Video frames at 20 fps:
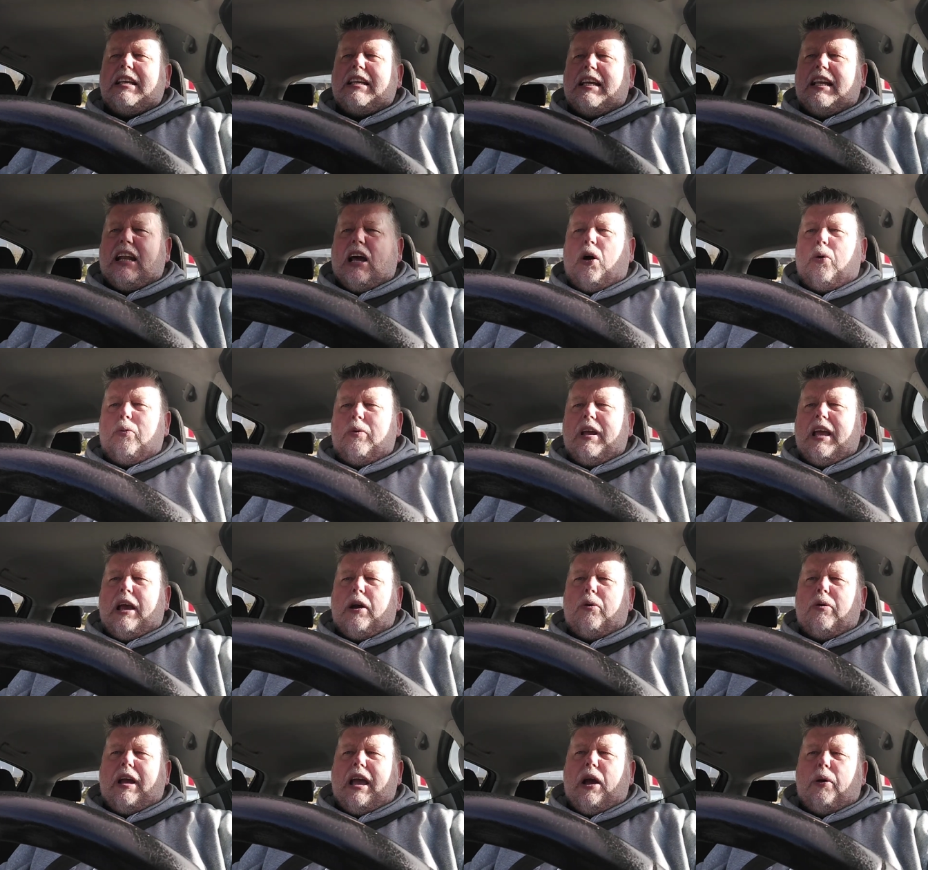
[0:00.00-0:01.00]
you know,
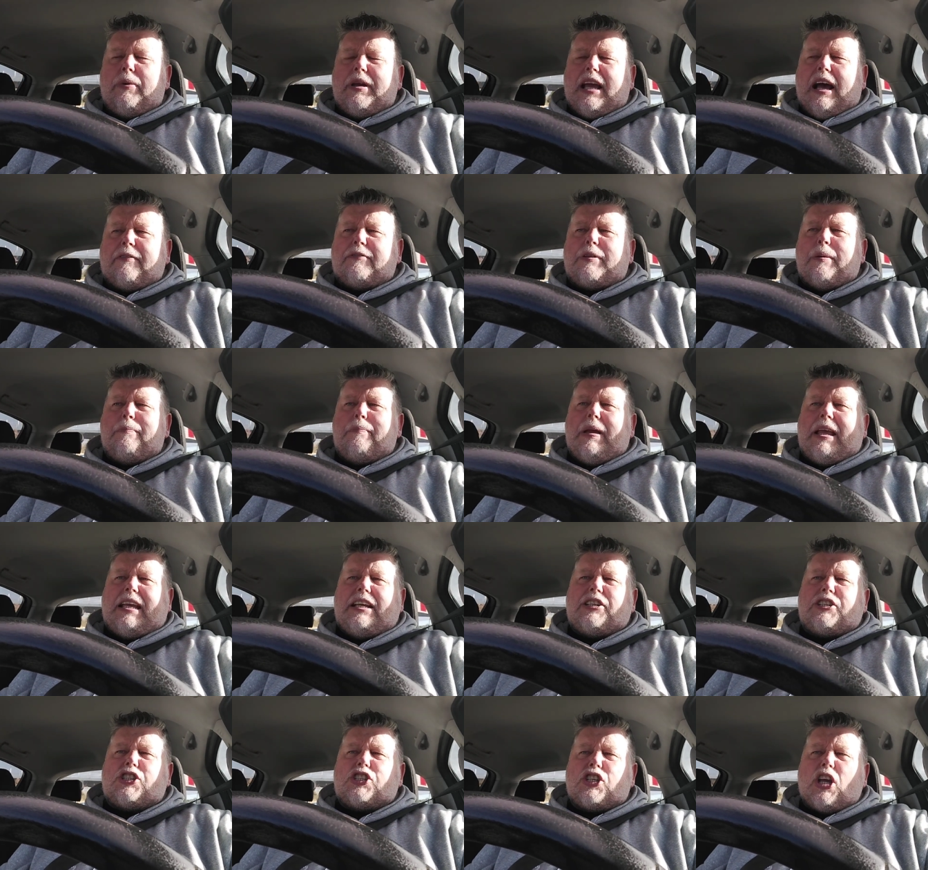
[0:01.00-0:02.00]
how we have to
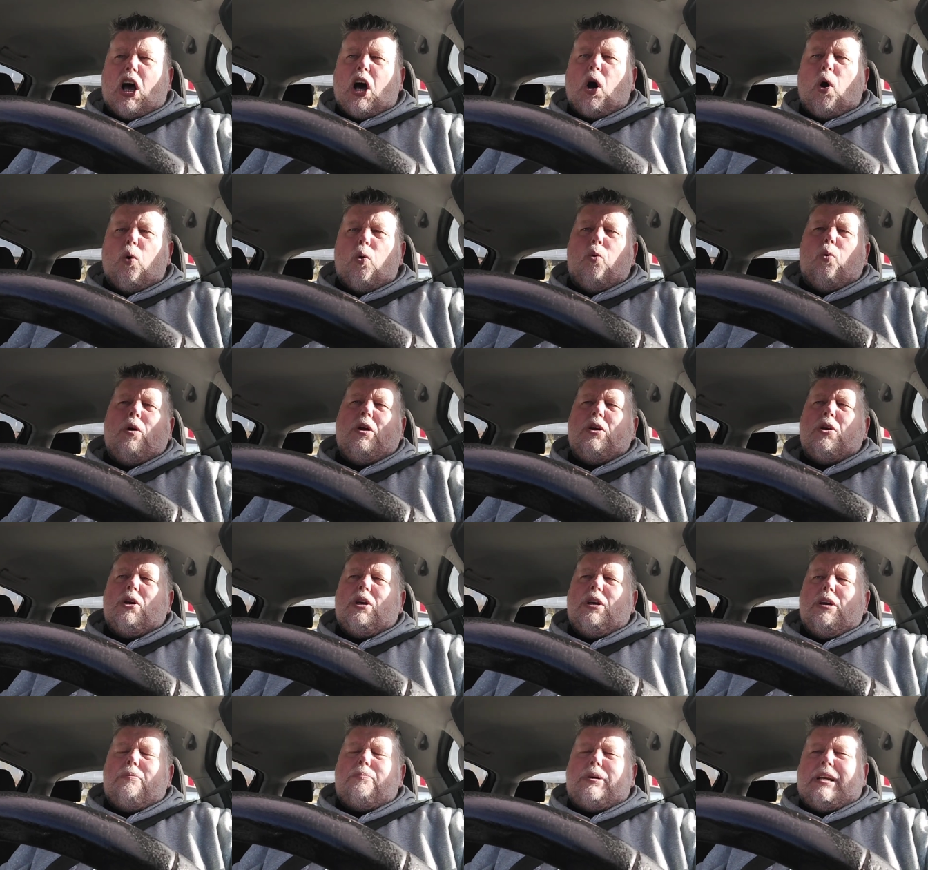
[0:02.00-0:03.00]
be so
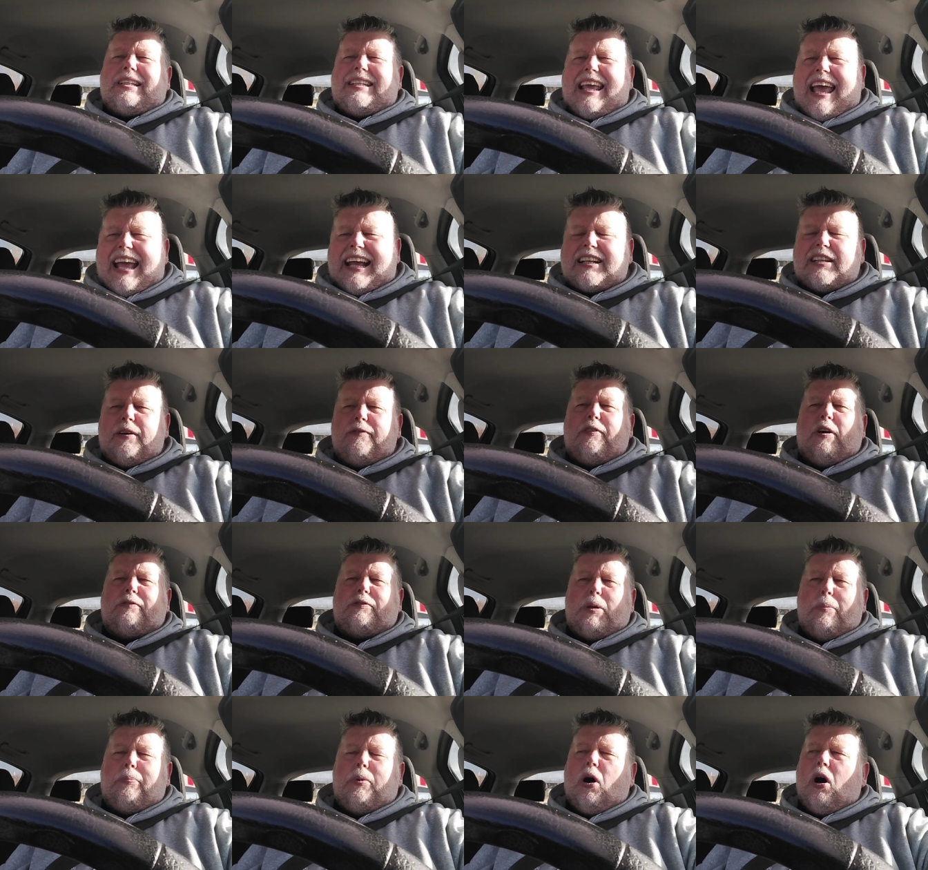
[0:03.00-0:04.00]
protective
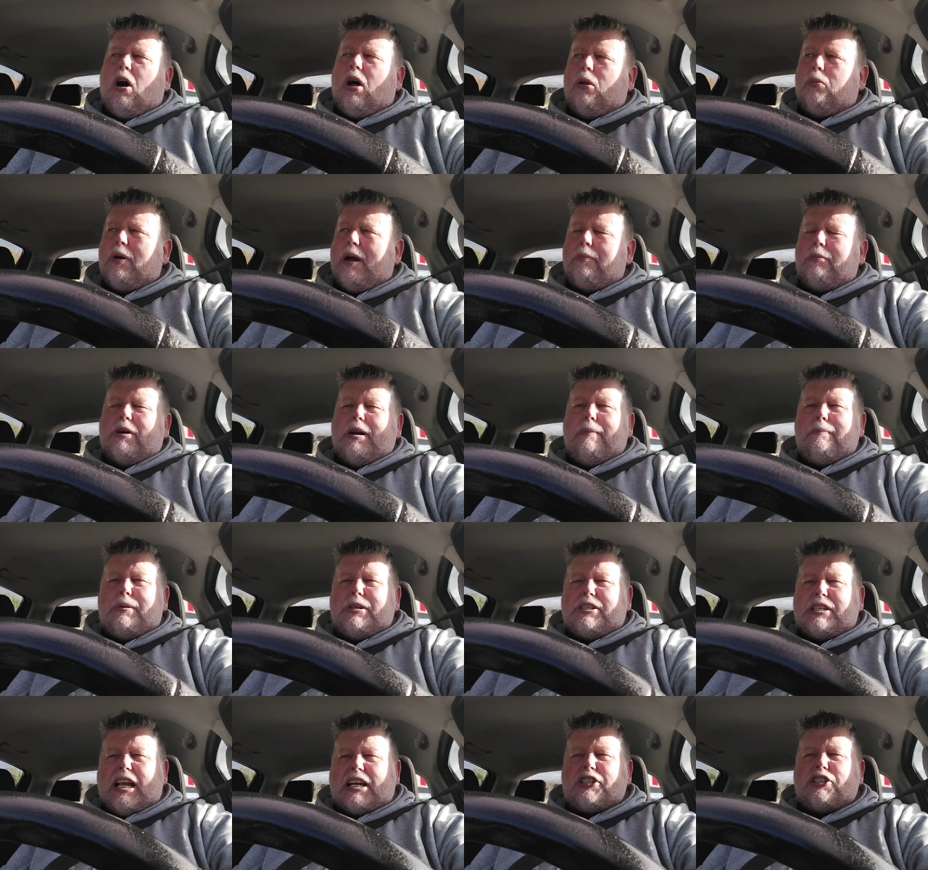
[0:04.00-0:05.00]
of the ball when we're in
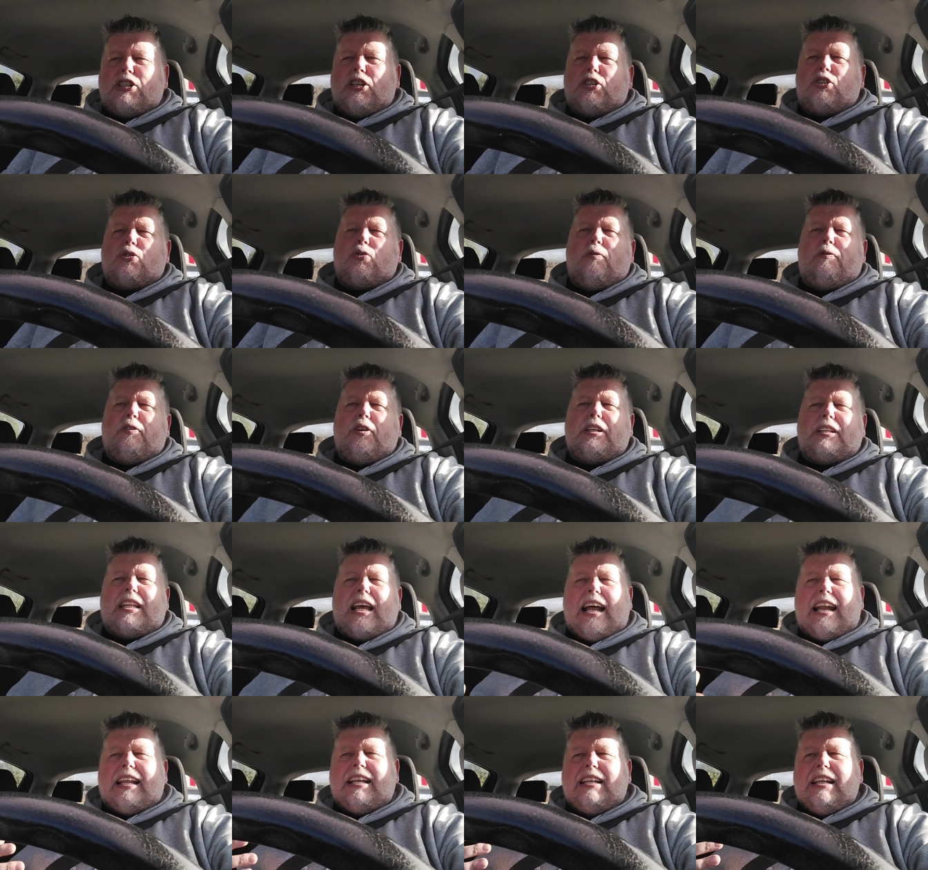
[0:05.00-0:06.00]
possession and stuff like
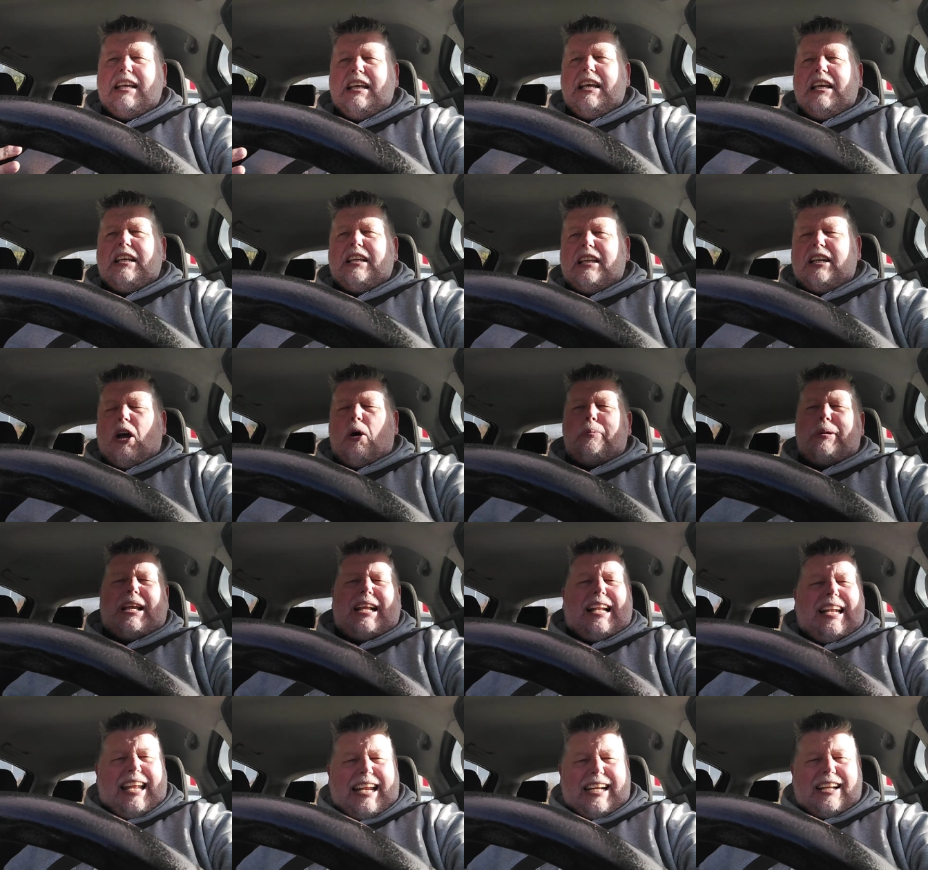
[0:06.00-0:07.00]
that, and, you know, be
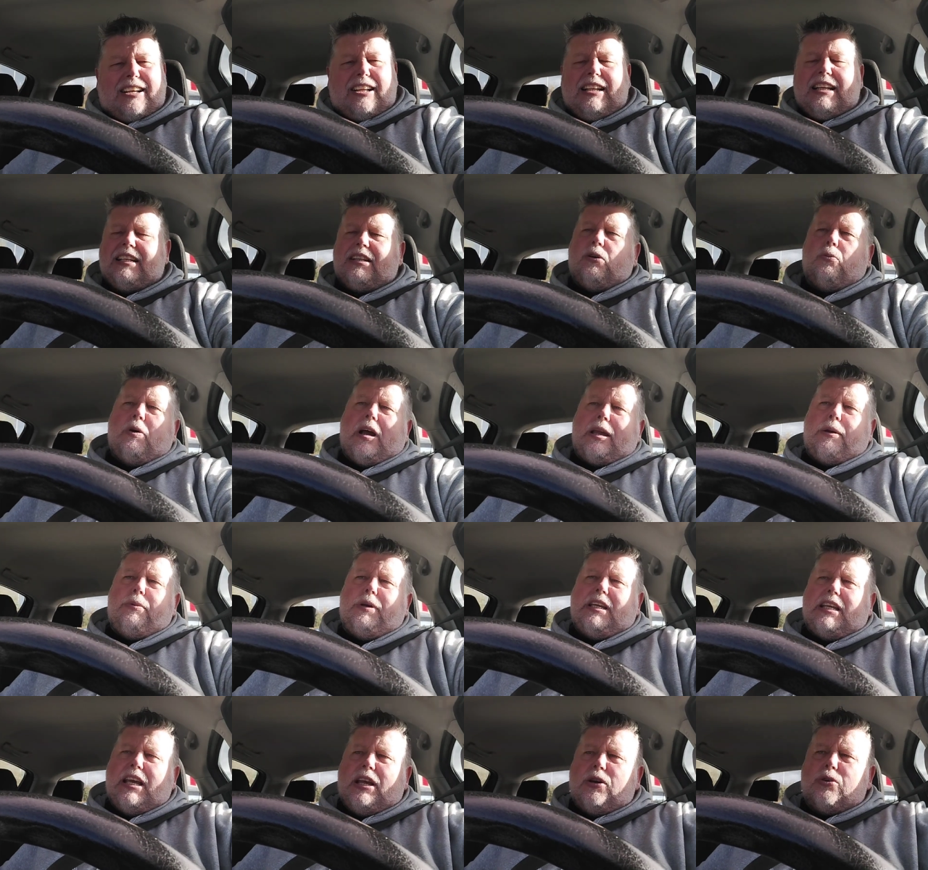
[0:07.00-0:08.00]
clinical in the way
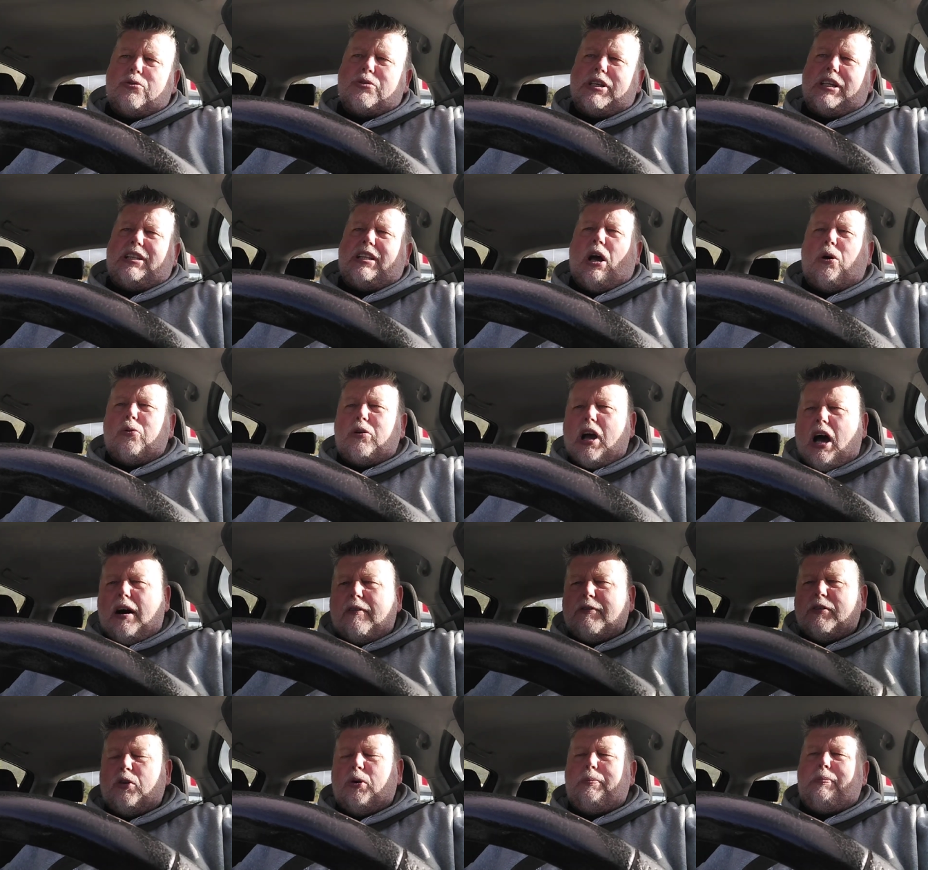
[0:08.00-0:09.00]
we use it, don't
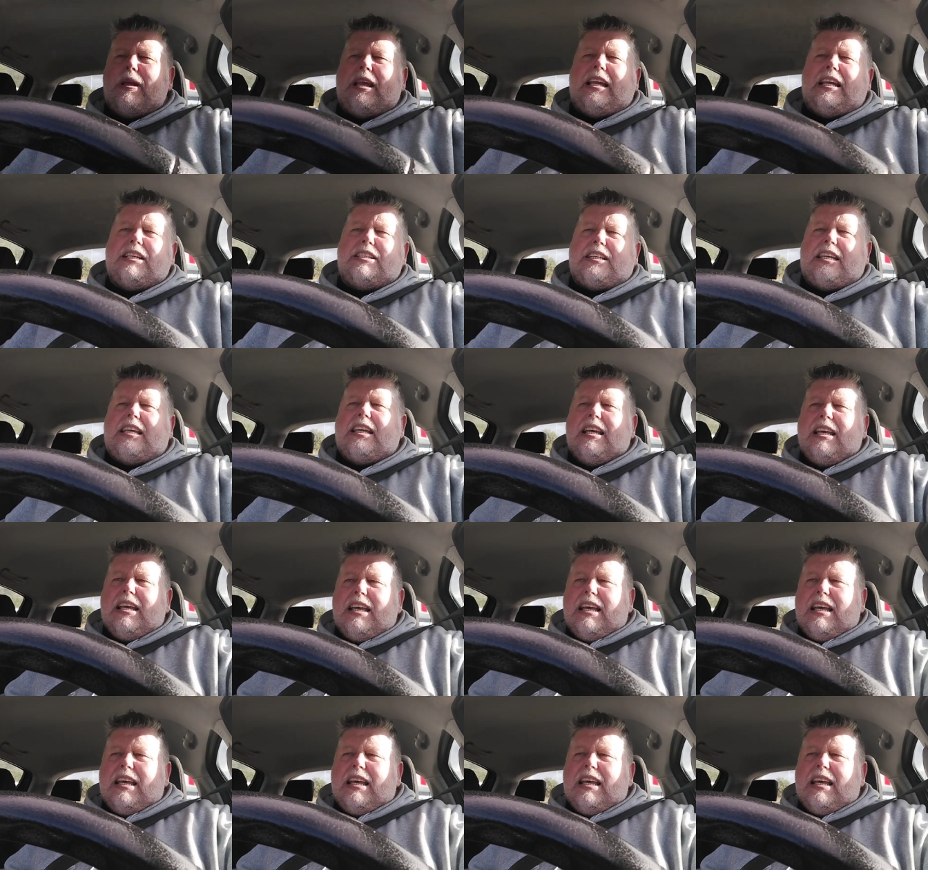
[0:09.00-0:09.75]
cough it up easy,